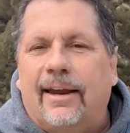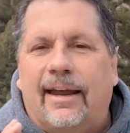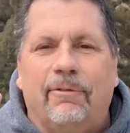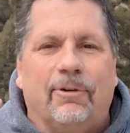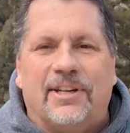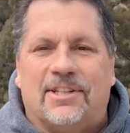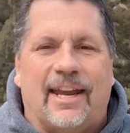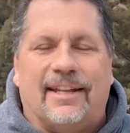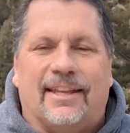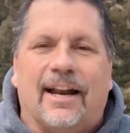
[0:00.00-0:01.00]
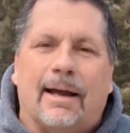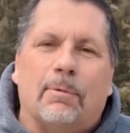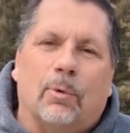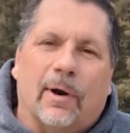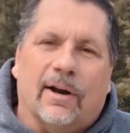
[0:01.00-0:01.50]
Every state that
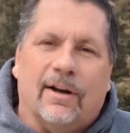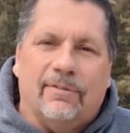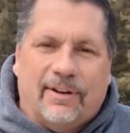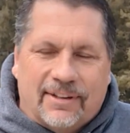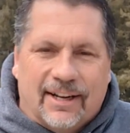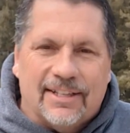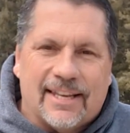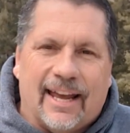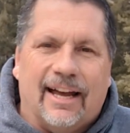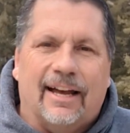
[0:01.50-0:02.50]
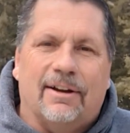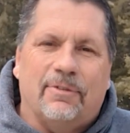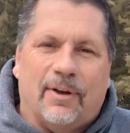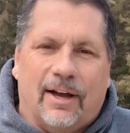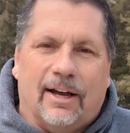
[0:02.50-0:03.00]
I'm aware of does
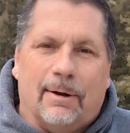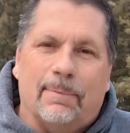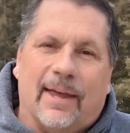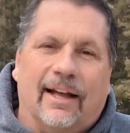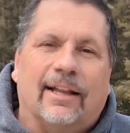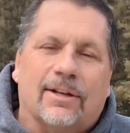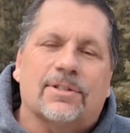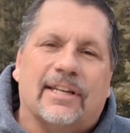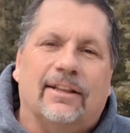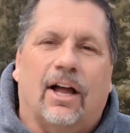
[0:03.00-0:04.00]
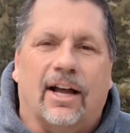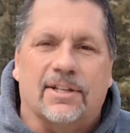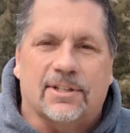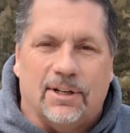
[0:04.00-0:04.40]
have LLC laws.